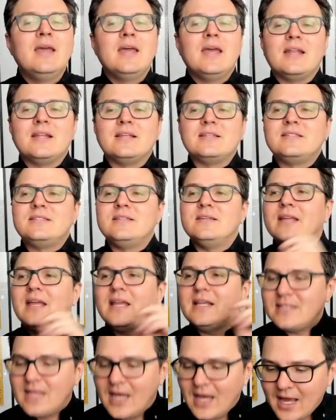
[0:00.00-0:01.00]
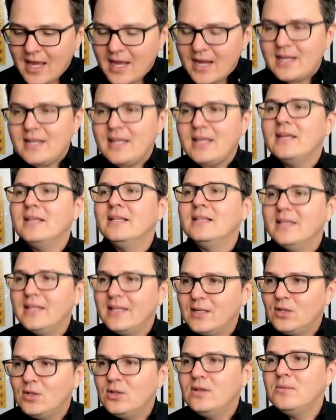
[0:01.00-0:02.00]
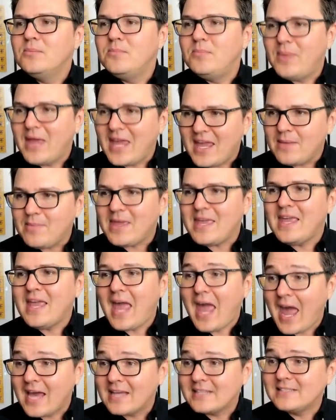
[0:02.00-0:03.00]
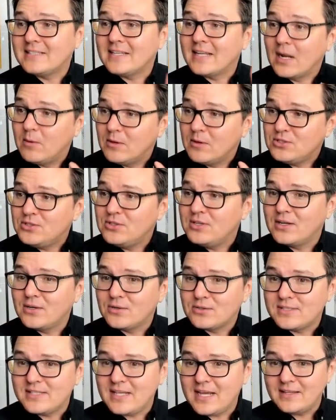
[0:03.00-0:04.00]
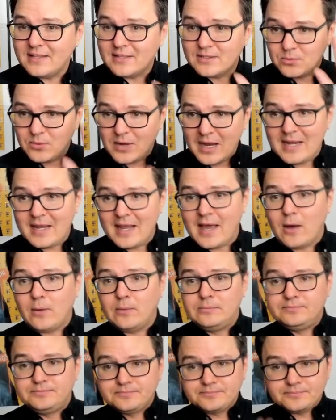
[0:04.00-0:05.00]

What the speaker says: It is still a tiny little baby asset. I want you to understand this. Right now,